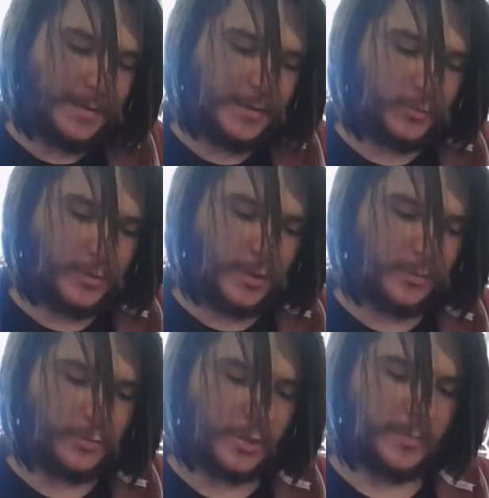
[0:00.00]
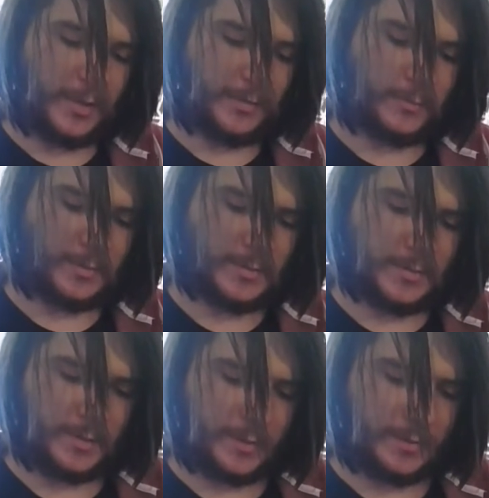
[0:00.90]
and or the OG plain ones.
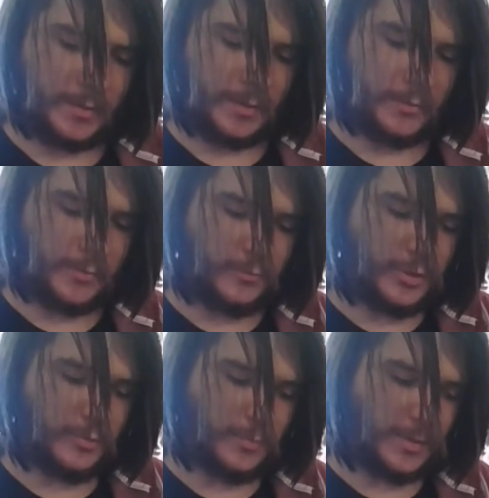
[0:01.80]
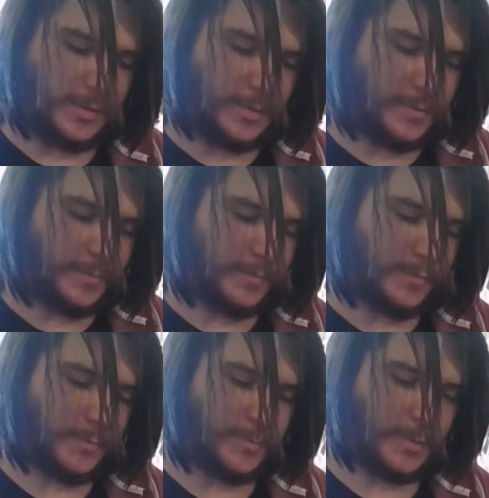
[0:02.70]
I got an OG one in there
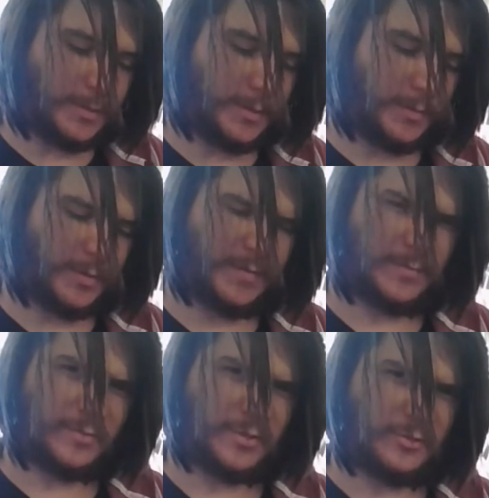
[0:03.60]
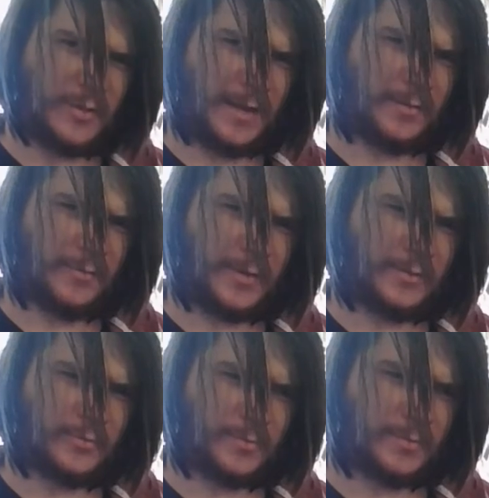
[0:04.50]
from I believe it was the Dragon
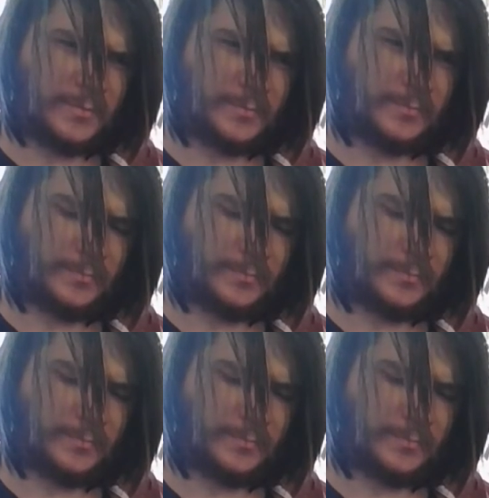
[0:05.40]
Rage one,